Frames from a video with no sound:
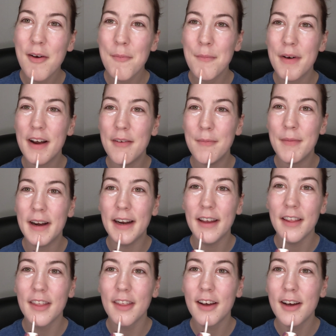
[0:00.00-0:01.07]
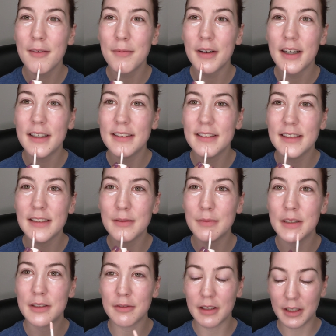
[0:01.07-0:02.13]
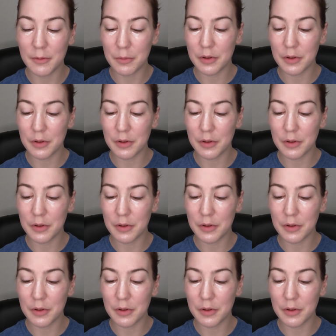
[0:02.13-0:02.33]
but my thought process between